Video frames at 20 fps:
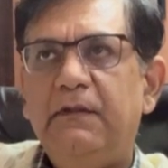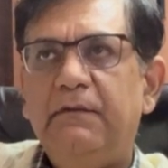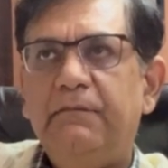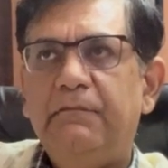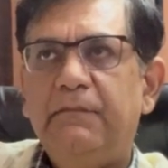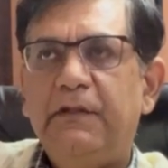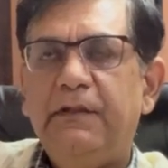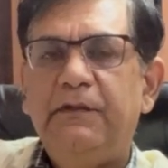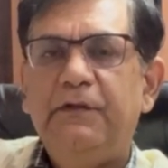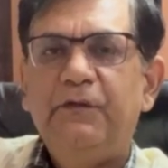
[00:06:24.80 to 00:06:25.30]

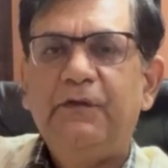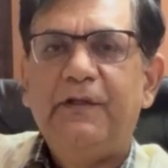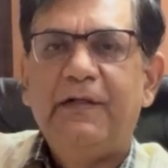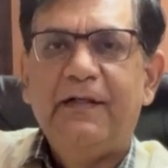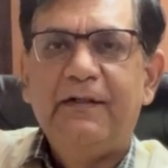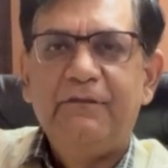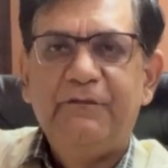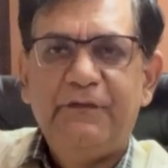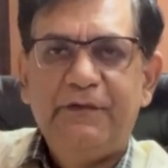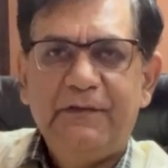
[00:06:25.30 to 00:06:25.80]
but you
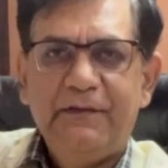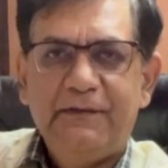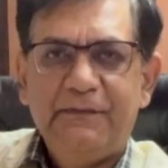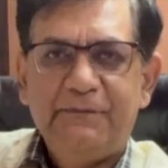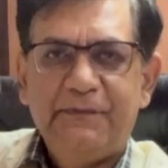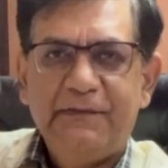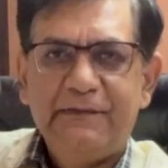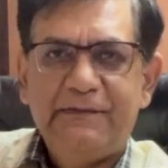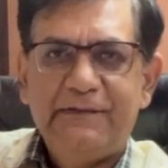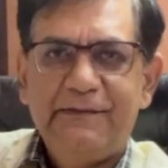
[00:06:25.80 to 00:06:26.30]
can feel the
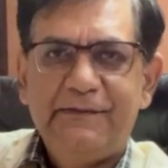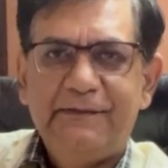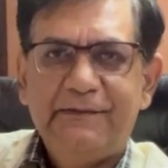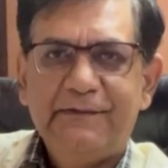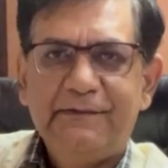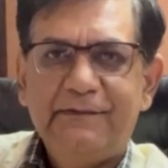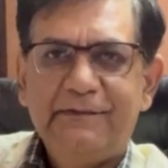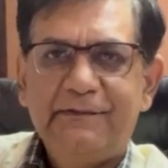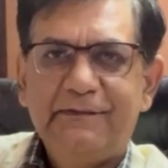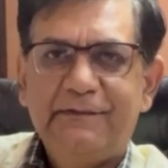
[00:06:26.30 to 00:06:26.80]

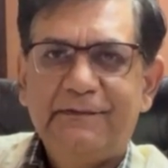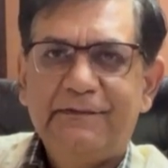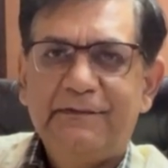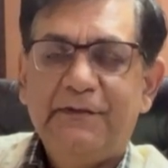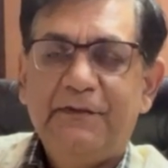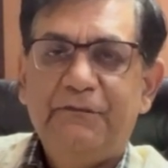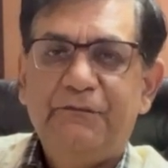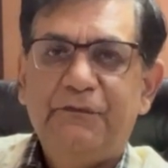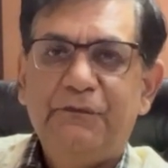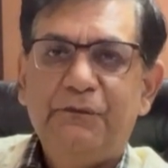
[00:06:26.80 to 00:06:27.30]
pulsations
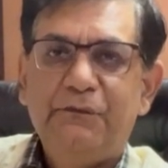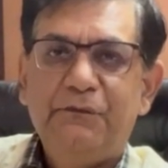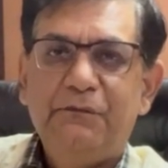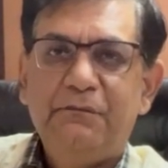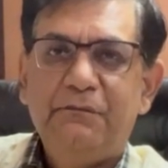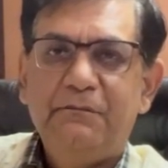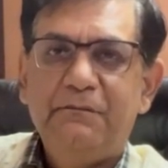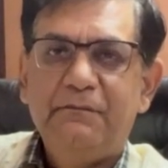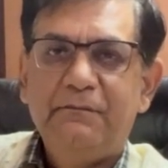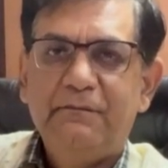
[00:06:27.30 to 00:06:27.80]
if you